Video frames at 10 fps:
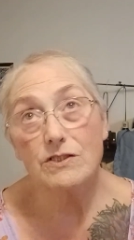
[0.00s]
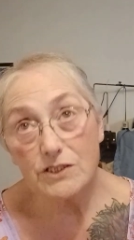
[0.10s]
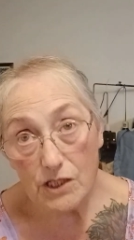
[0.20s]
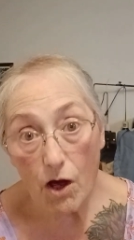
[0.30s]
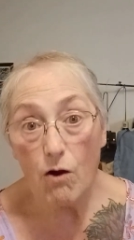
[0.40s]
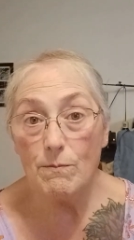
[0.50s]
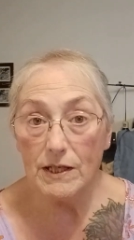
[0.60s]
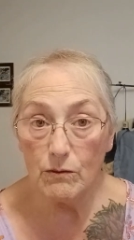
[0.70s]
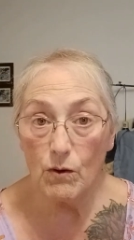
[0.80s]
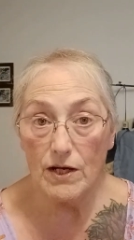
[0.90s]
so
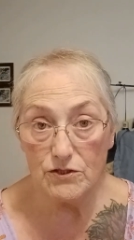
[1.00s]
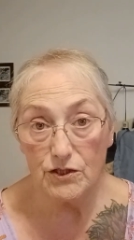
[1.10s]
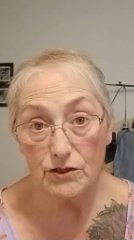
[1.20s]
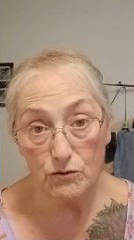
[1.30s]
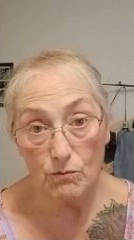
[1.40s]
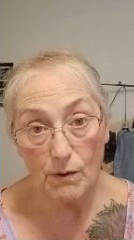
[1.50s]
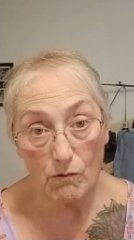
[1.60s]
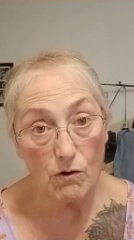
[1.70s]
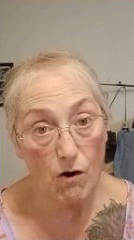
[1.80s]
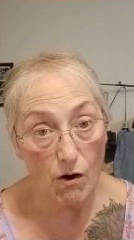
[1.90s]
many ways you can do them low
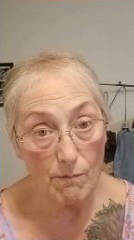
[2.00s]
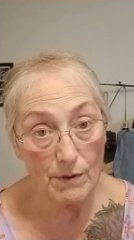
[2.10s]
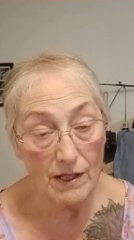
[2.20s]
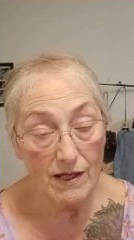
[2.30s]
carb.